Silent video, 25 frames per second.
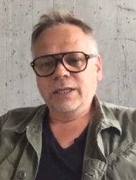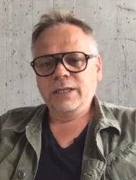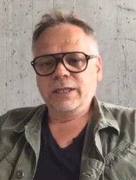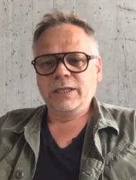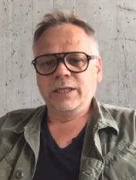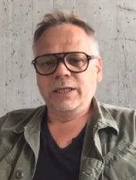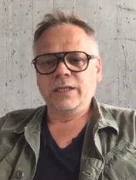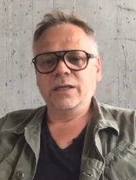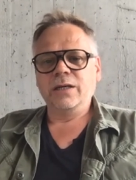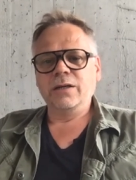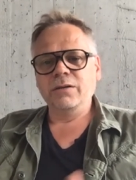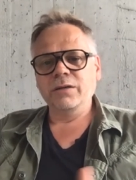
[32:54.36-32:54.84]

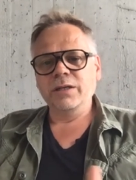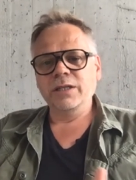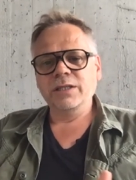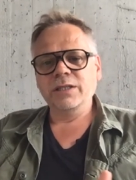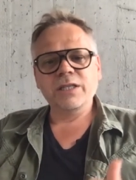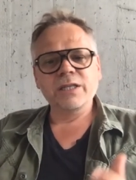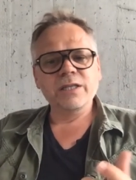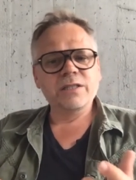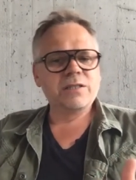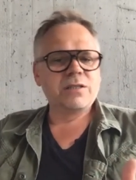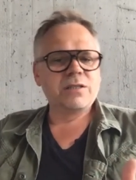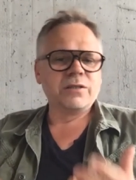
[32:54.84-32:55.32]
you know, it's
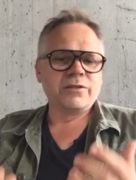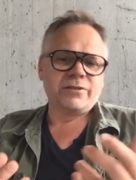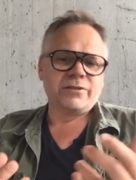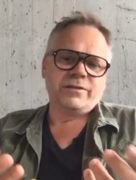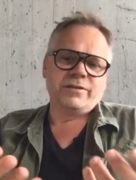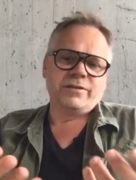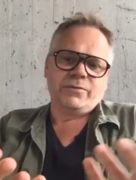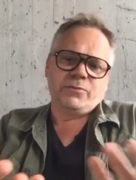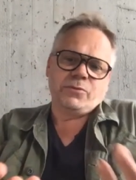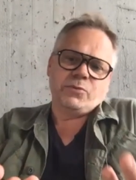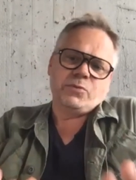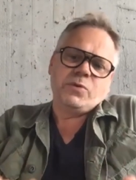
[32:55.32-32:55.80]
it's the
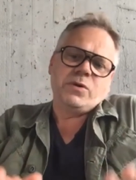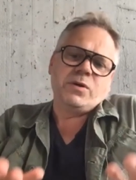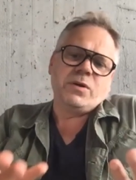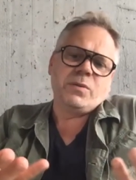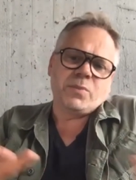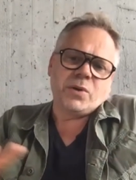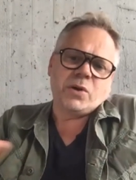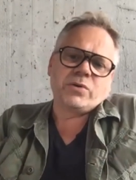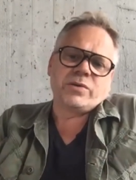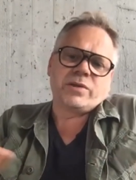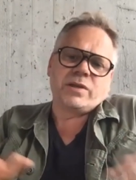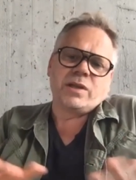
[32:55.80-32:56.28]
we
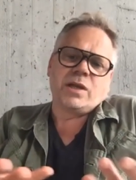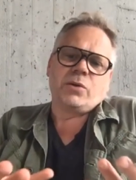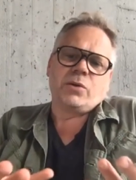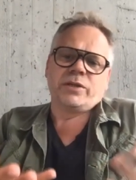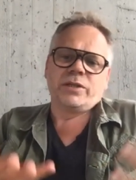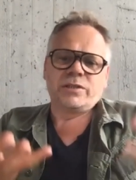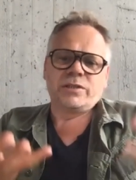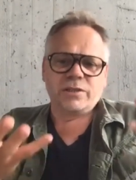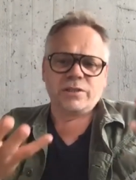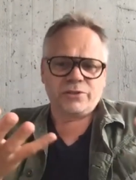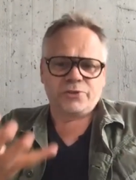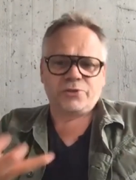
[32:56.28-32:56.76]
both know it.
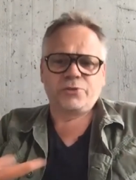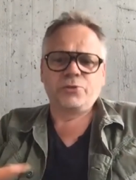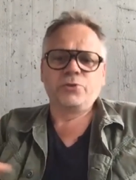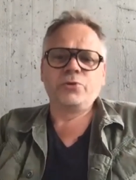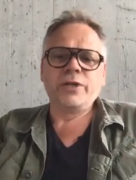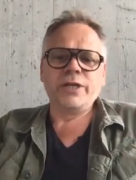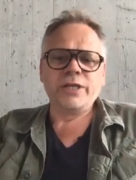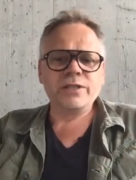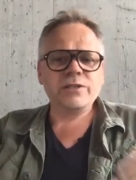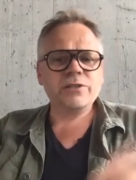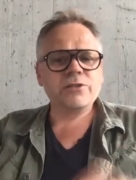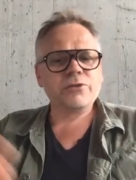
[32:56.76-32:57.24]
It's a true
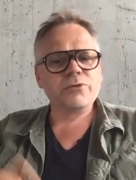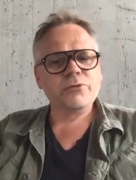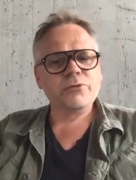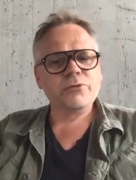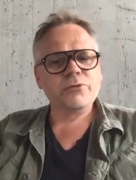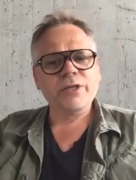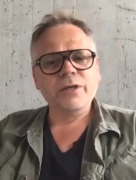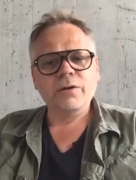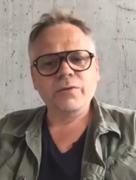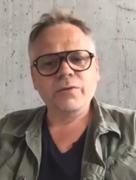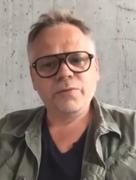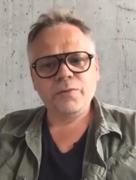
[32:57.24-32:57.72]

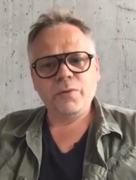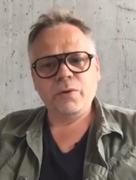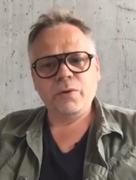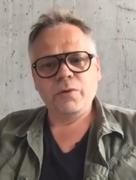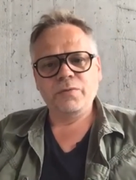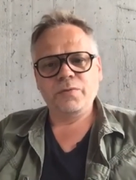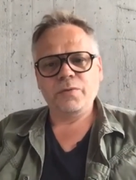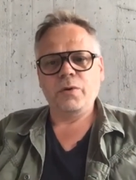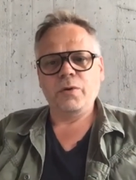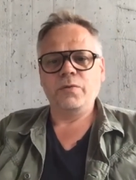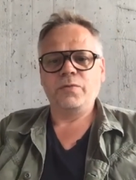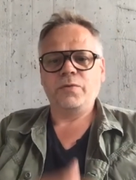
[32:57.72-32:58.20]
history of
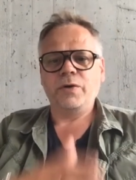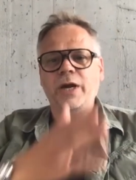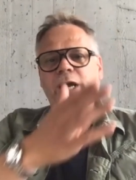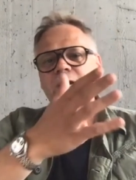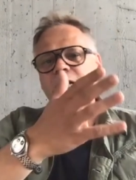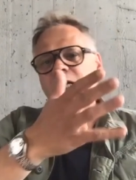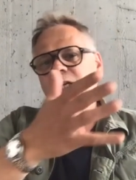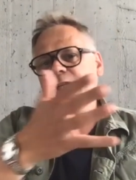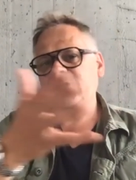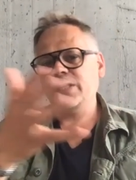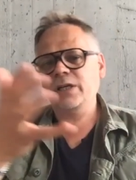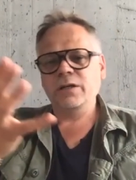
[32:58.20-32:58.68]
of, of
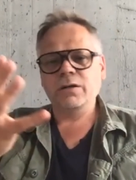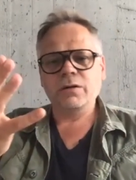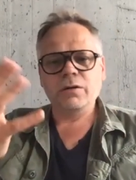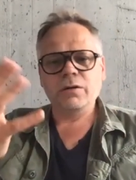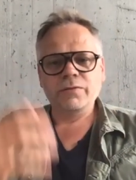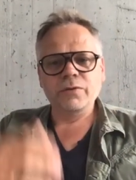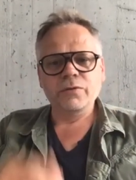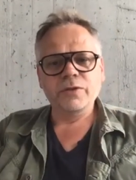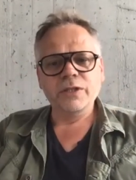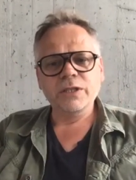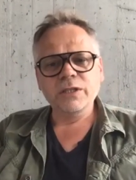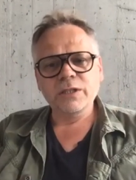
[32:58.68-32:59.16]
aging of
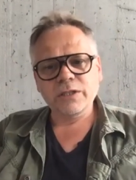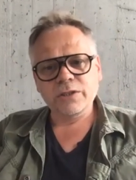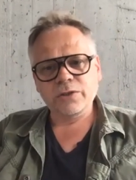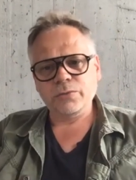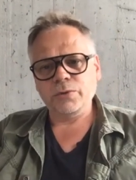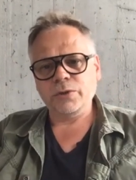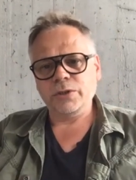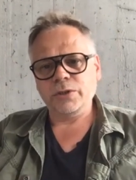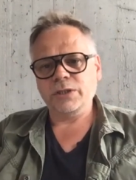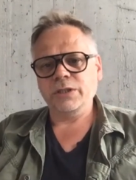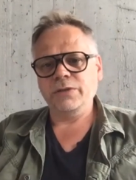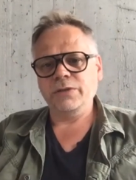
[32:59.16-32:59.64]
a vintage
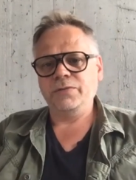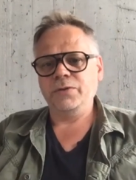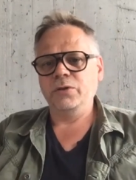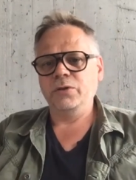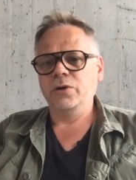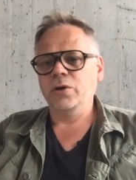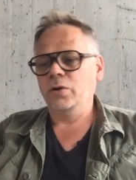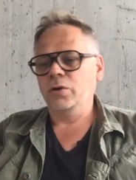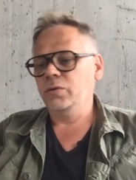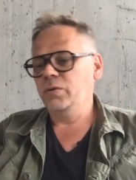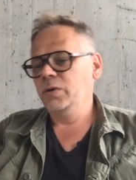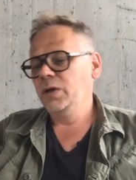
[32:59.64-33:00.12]
watch. If yes.
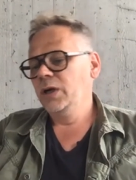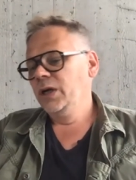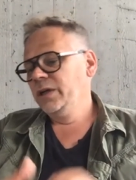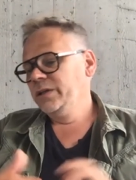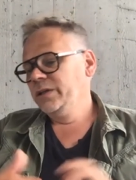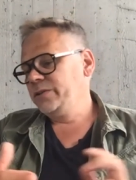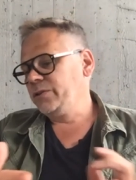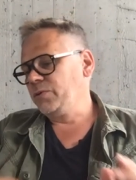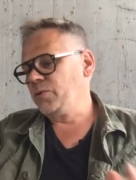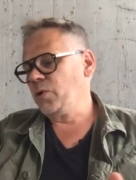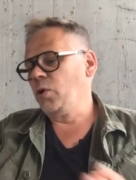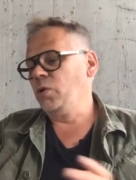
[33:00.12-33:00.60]
you go
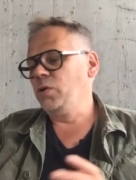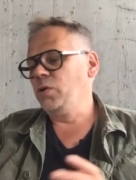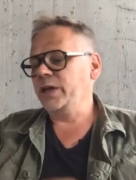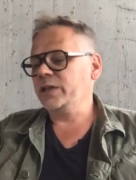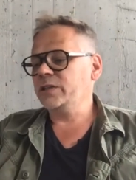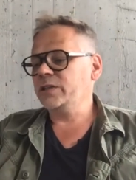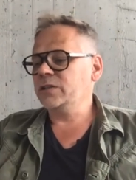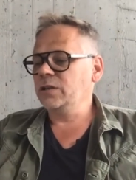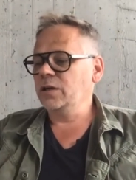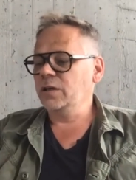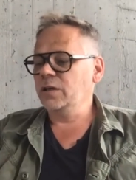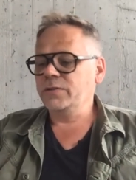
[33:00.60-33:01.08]
to Rolex
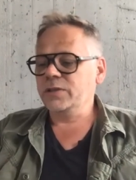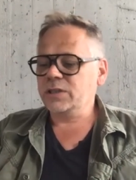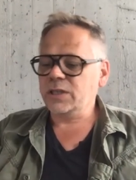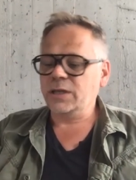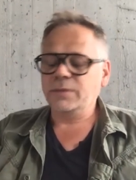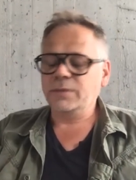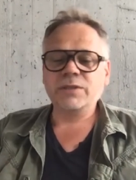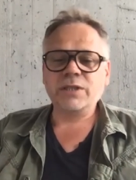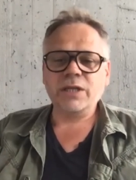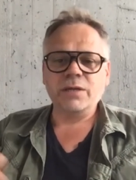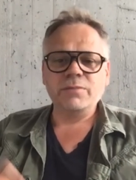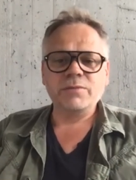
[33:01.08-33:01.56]
service,
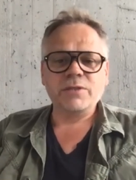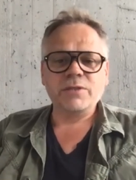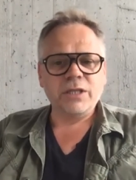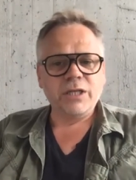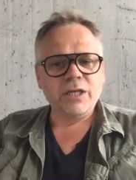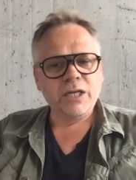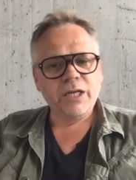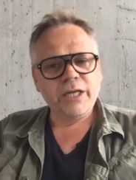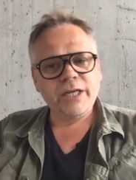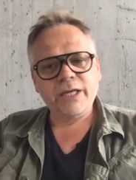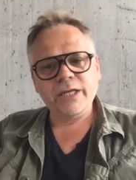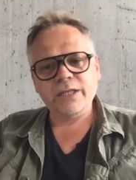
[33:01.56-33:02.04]
sometimes an
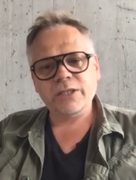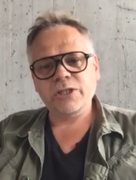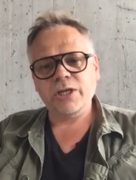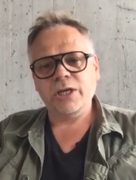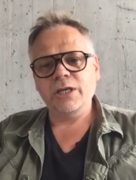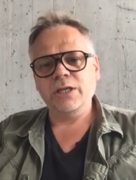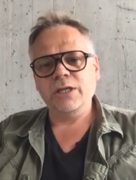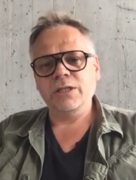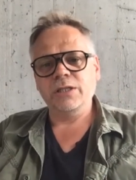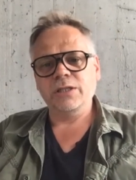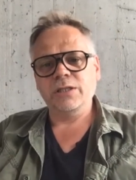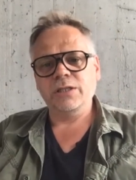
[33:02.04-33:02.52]
inlay get
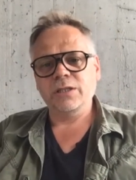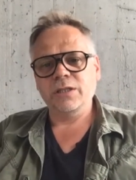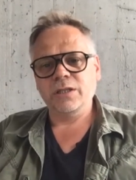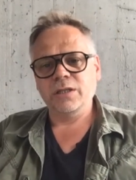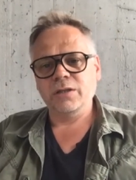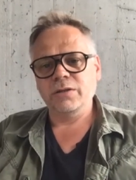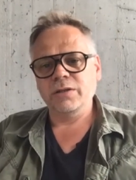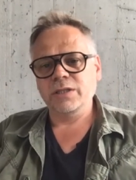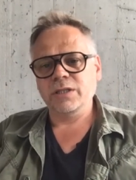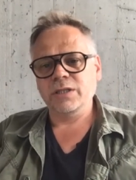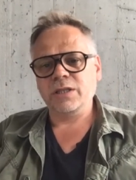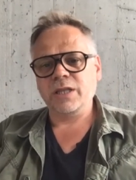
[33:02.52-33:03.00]
changed. You
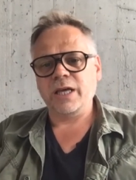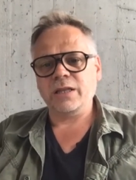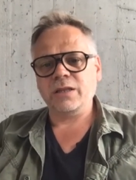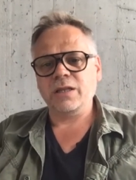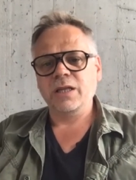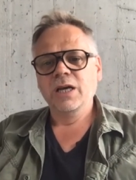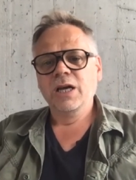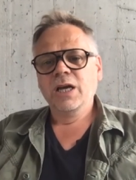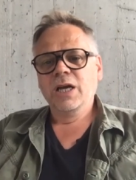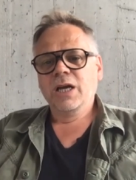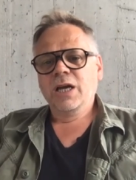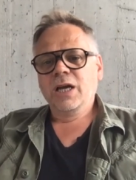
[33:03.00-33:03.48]
know, is it that
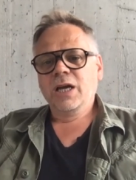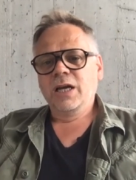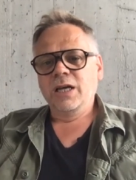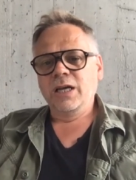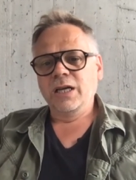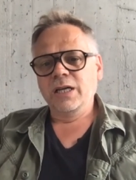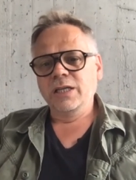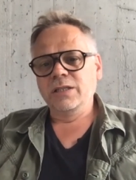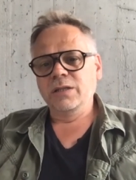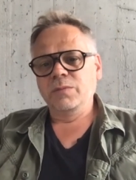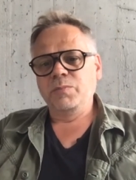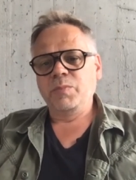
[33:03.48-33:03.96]
mm-hmm. is it